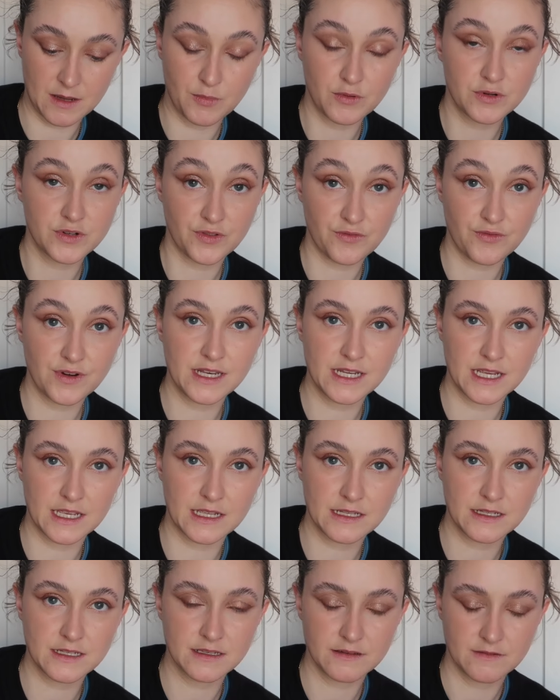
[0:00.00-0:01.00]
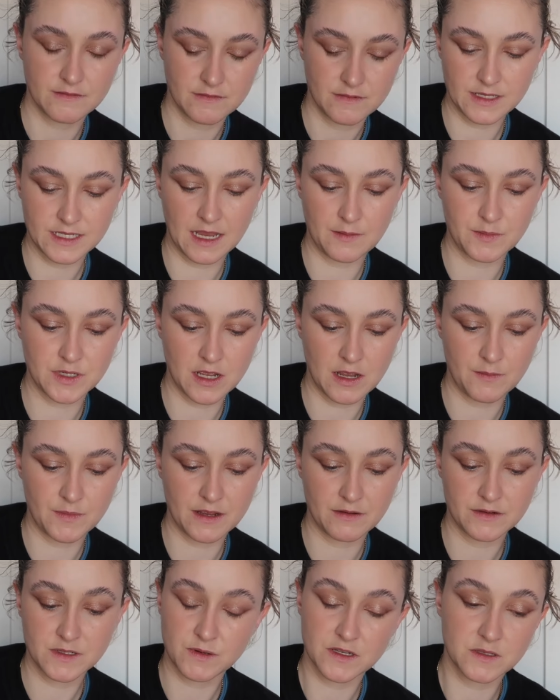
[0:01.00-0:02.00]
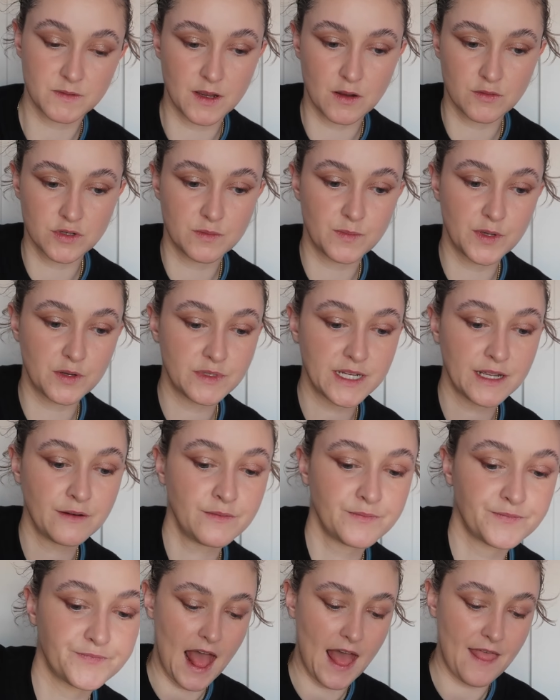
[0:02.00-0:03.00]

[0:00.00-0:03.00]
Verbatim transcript: I booked three tickets the same time that I was supposed to be going to Boomtown.